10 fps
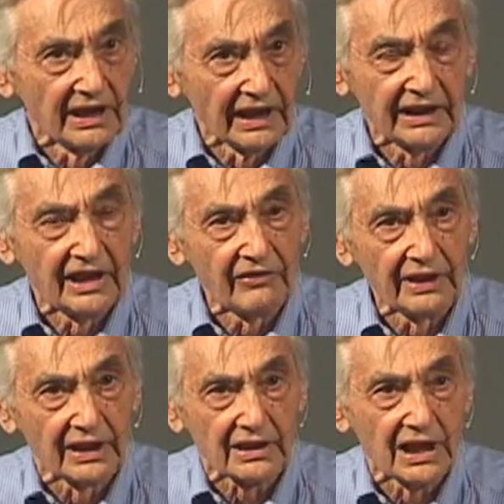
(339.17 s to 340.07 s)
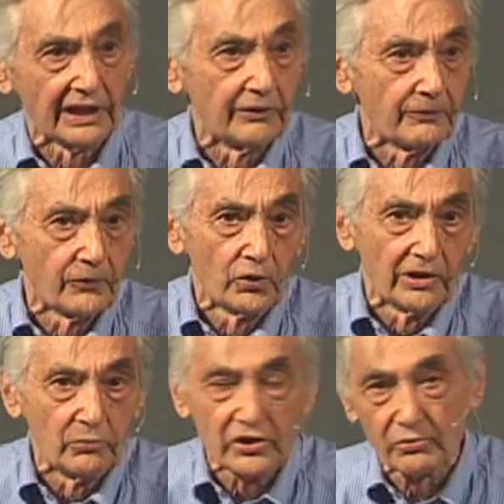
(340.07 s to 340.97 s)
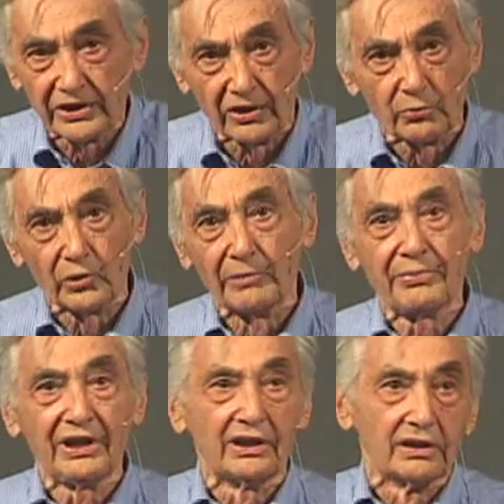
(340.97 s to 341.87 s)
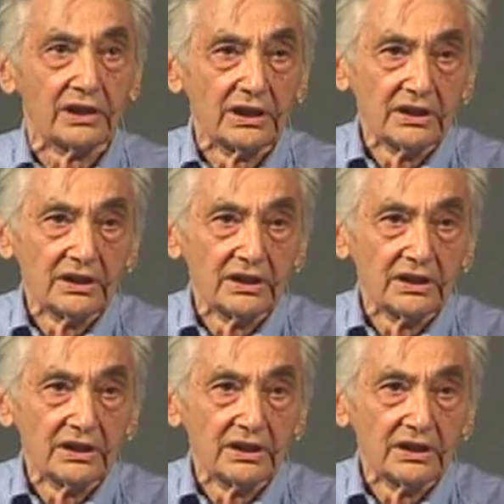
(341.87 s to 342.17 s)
and giving it a kind of form which we hope will appeal